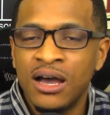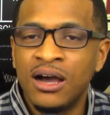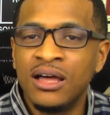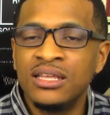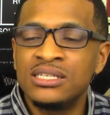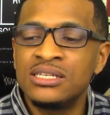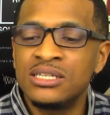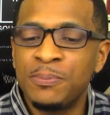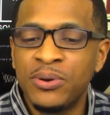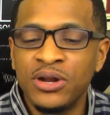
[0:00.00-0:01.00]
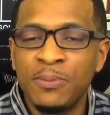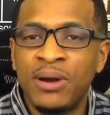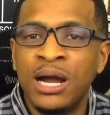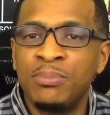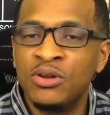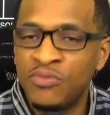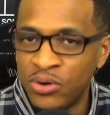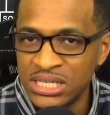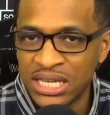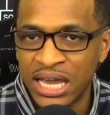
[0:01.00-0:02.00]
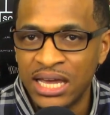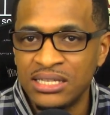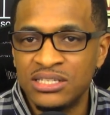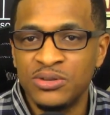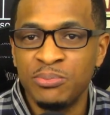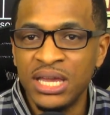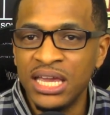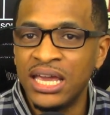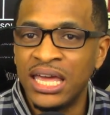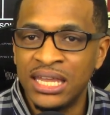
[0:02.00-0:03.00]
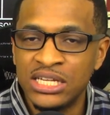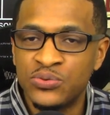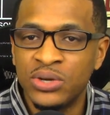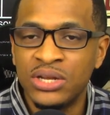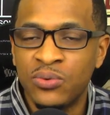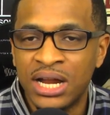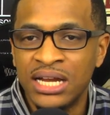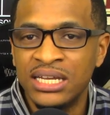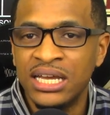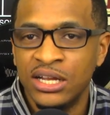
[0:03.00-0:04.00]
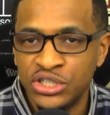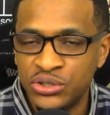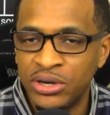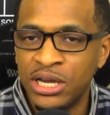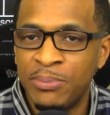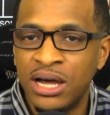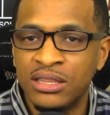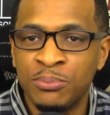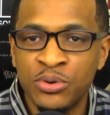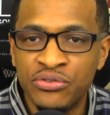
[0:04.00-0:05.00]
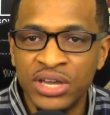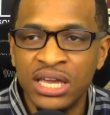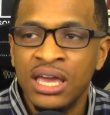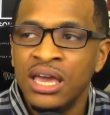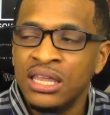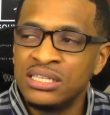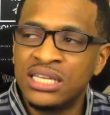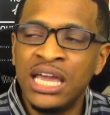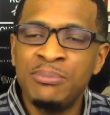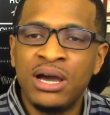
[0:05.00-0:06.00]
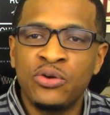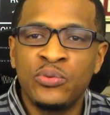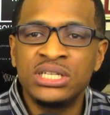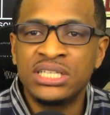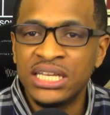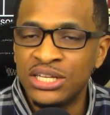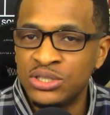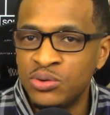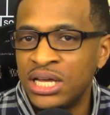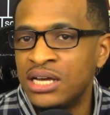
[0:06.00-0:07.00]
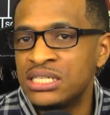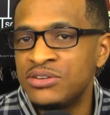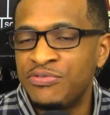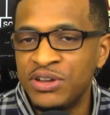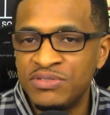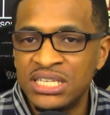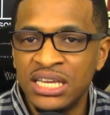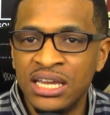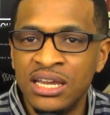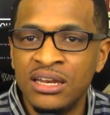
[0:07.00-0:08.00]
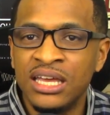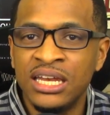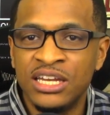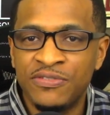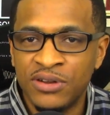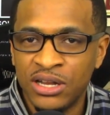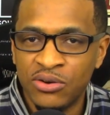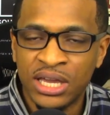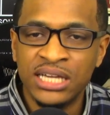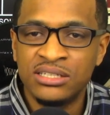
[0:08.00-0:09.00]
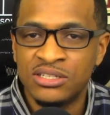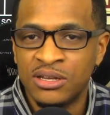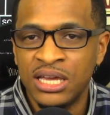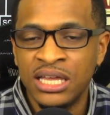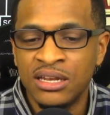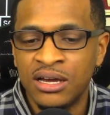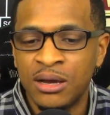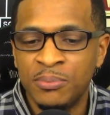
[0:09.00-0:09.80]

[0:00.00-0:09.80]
Uh, this is a pretty popular voice cast to me and that's really what I did enjoy about the the movie. This came out originally in 2015 in different locations uh, in uh,